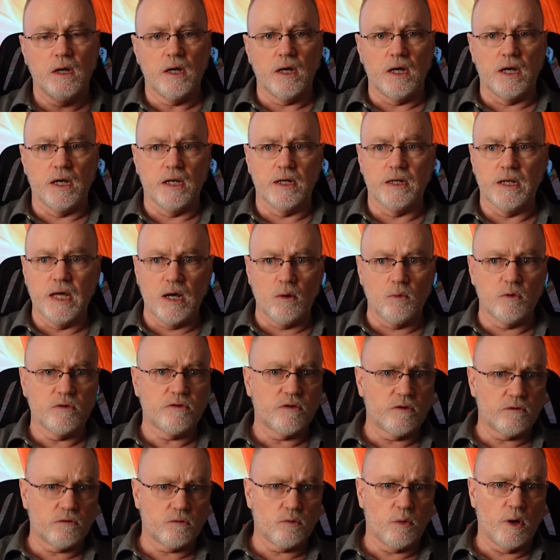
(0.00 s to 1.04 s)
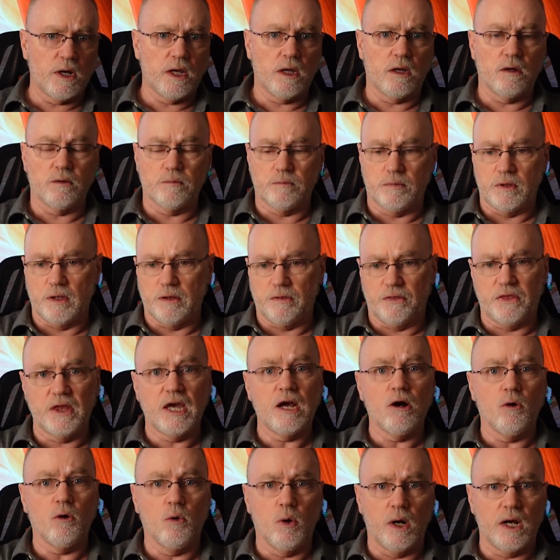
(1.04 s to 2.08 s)
And that was
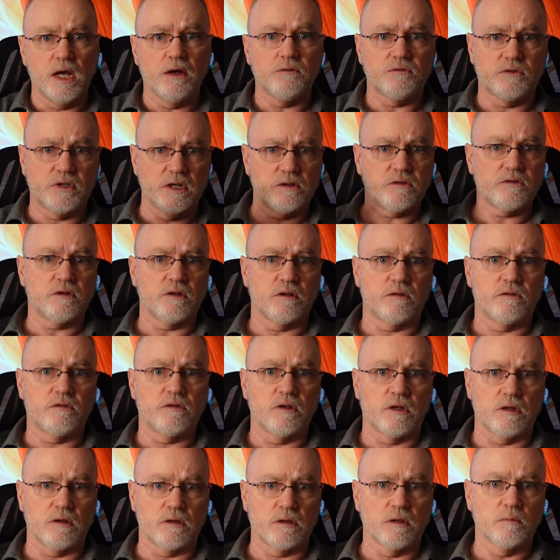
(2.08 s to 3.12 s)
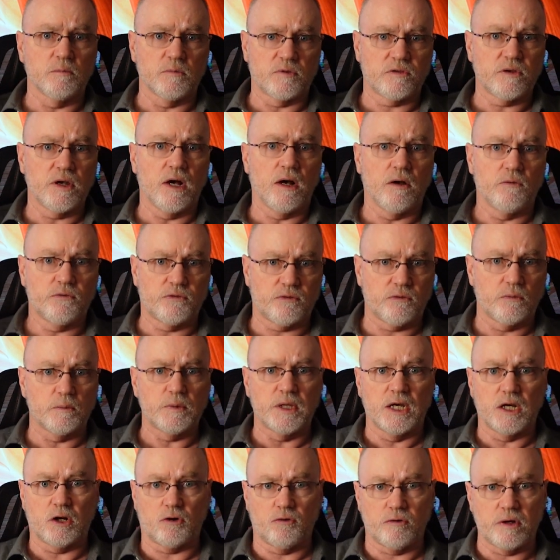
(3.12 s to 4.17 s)
their way of distancing themselves from
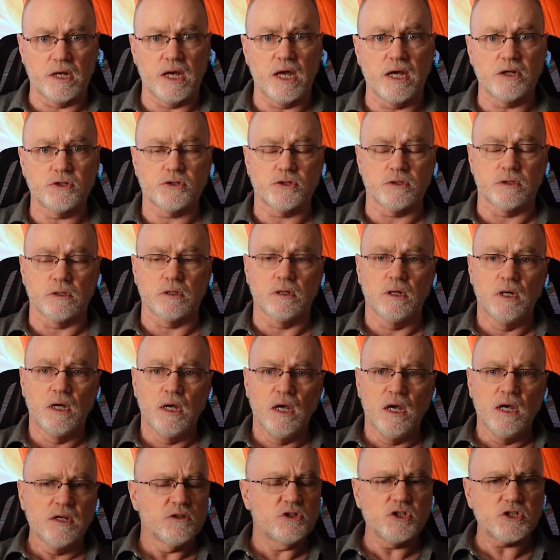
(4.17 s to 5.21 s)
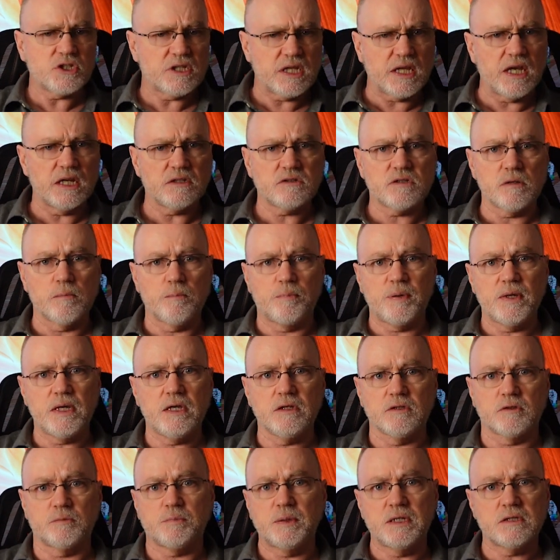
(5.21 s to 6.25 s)
their creation, just to get some
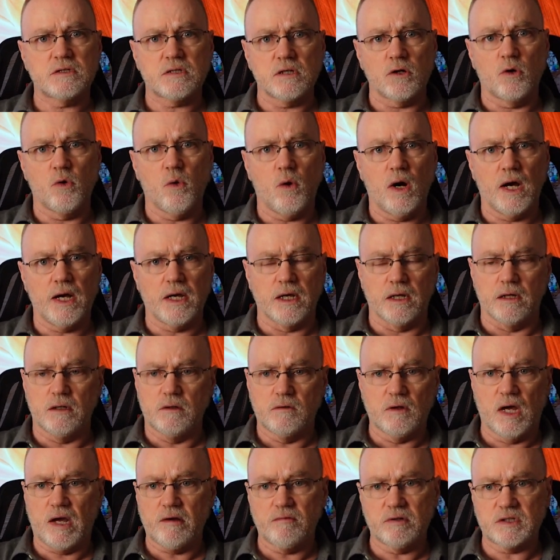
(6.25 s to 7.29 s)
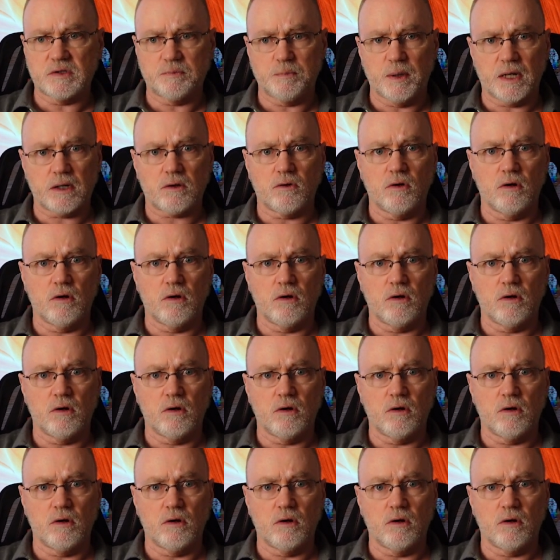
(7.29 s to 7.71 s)
peace and quiet. I respect